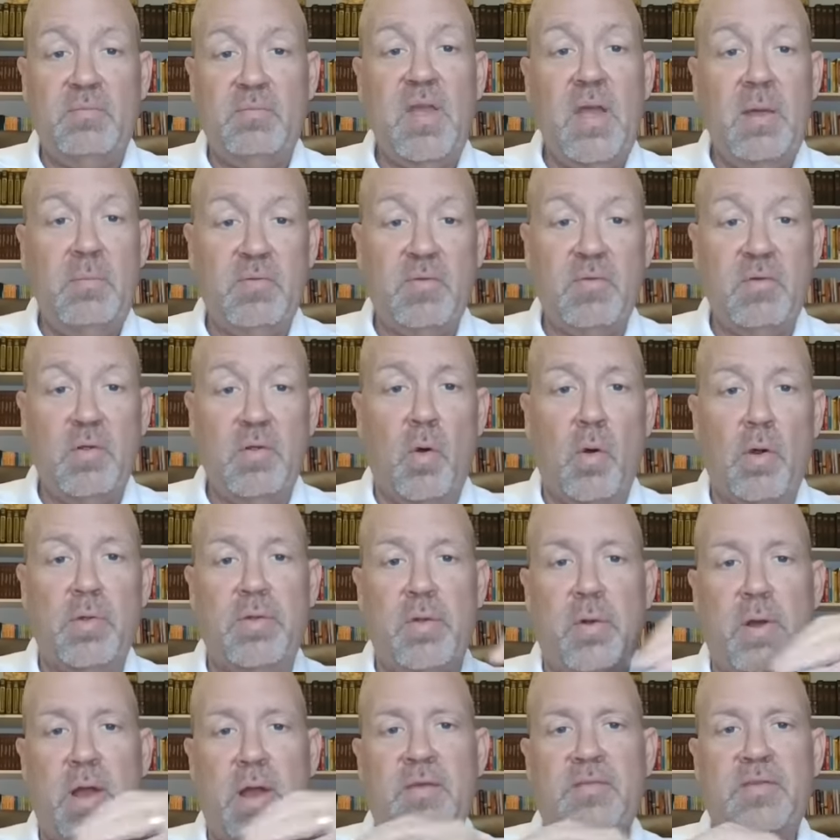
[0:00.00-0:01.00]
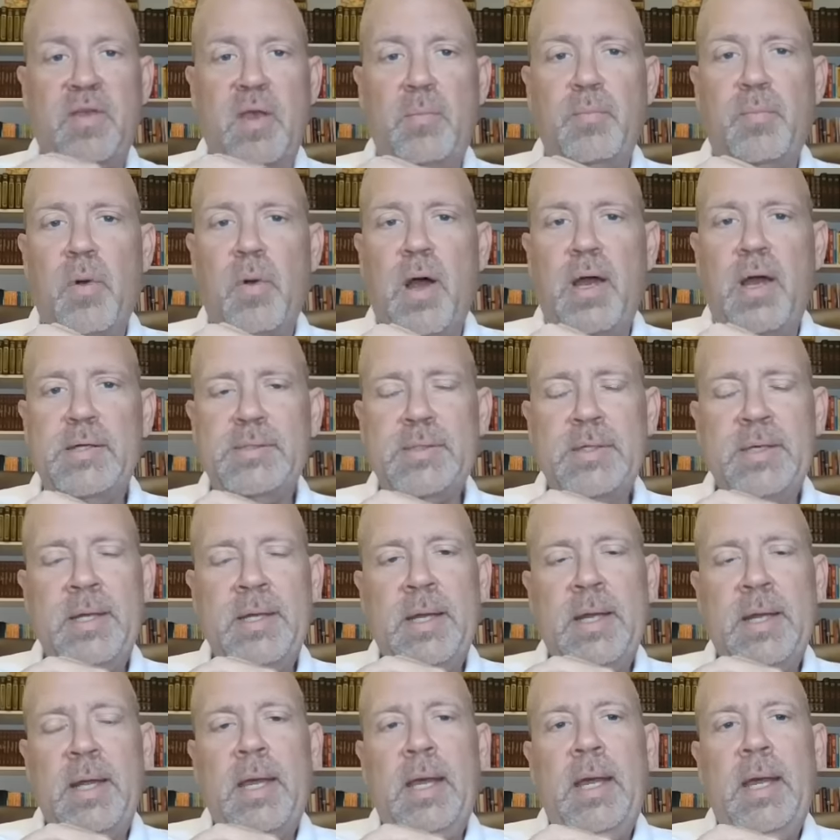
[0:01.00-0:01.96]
some teams lowered their asking price.